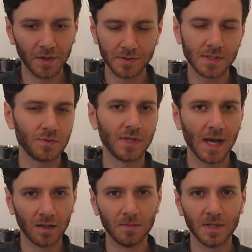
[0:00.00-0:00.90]
those three
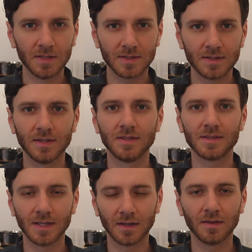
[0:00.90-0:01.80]
elements, the
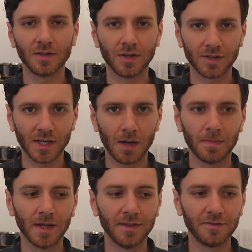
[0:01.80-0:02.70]
sink, the cooktop,
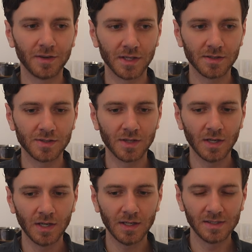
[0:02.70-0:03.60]
and the fridge,
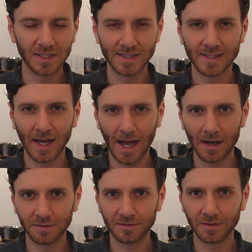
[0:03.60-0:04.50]
need to
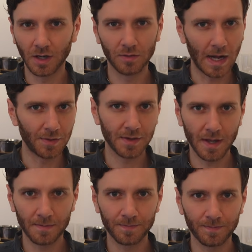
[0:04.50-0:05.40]
have around
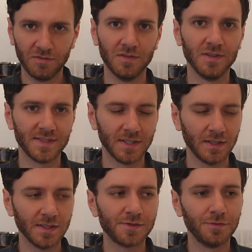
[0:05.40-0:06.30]
them. For the
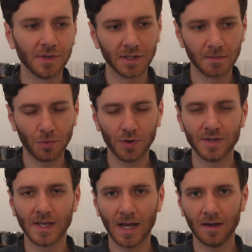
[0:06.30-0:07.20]
sink, it's really
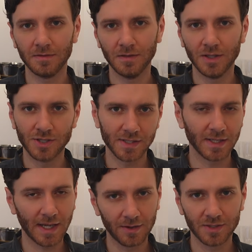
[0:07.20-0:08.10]
important to have
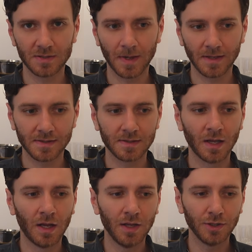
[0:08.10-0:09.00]
adjacent counter space.
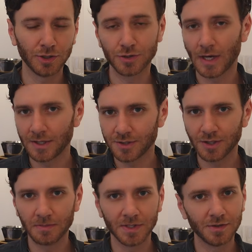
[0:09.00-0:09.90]
Your trash
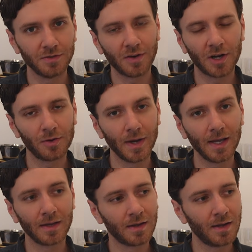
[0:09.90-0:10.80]
shouldn't be too far
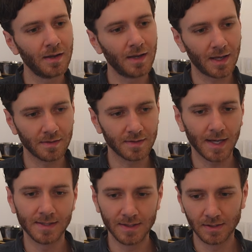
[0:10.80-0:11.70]
away. And
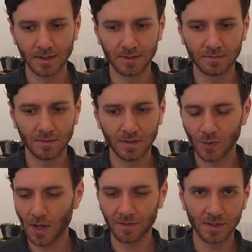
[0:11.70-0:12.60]
ideally, if
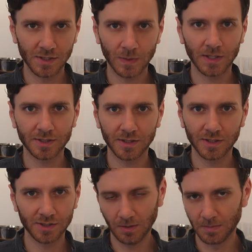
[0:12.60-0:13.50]
you have a dishwasher,
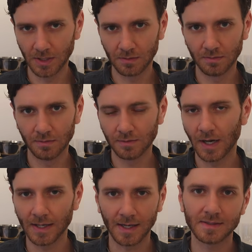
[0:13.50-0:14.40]
it should be
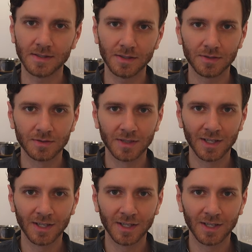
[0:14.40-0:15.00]
right next to you.